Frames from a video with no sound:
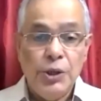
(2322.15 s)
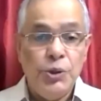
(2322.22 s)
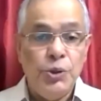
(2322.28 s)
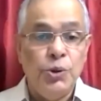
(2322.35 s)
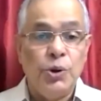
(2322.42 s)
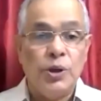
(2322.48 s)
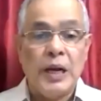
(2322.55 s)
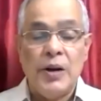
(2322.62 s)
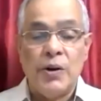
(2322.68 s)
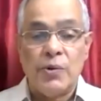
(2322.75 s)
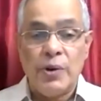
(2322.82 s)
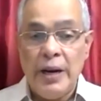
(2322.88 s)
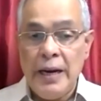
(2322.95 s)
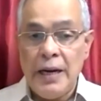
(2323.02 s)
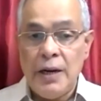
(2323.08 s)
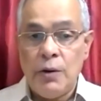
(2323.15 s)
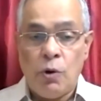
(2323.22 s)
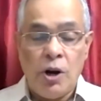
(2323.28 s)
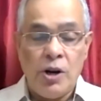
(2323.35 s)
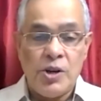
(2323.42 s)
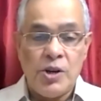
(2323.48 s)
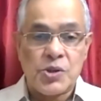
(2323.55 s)
You can read
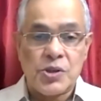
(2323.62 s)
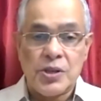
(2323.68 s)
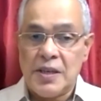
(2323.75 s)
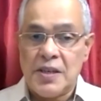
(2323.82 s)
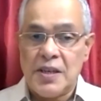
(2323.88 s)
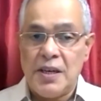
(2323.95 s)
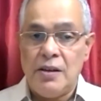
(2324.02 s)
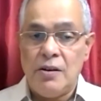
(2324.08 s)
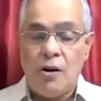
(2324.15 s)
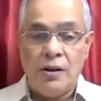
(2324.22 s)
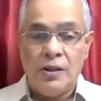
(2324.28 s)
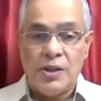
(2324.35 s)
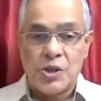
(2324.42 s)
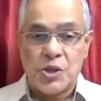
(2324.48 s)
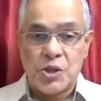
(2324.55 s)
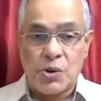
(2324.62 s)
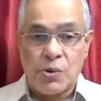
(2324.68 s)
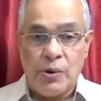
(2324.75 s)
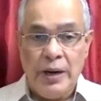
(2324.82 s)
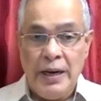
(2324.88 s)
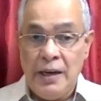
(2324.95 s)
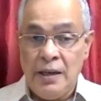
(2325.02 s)
what is written on the
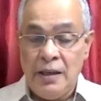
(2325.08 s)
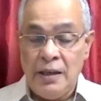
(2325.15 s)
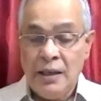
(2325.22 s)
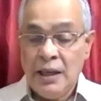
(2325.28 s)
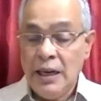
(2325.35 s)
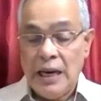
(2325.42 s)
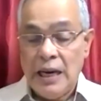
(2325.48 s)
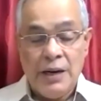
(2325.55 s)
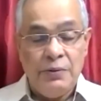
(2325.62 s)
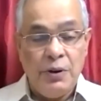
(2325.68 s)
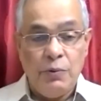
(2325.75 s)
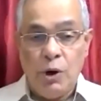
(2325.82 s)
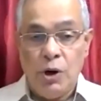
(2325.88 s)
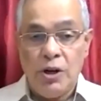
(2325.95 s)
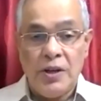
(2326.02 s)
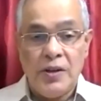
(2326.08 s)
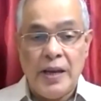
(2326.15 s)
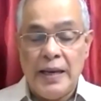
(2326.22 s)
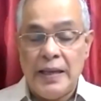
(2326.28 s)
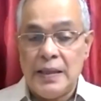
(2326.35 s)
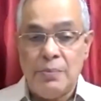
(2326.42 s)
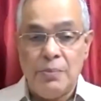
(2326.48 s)
screen, and if you want to
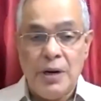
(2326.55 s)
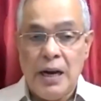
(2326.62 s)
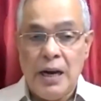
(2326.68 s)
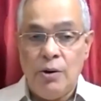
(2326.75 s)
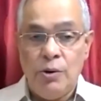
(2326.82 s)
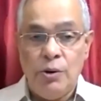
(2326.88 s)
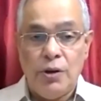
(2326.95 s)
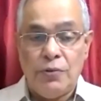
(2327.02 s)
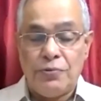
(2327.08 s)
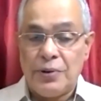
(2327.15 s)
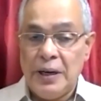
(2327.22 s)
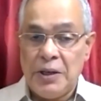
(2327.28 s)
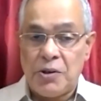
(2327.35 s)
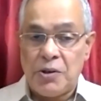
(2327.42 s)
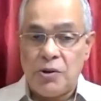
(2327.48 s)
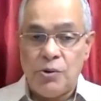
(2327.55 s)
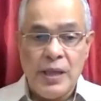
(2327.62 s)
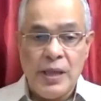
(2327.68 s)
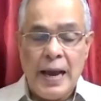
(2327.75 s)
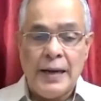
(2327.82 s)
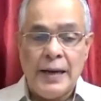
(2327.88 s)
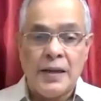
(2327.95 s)
take them down, you're free to do
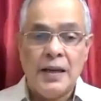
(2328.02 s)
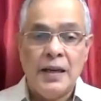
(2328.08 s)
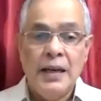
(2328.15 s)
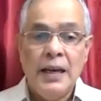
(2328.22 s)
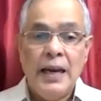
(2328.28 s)
that.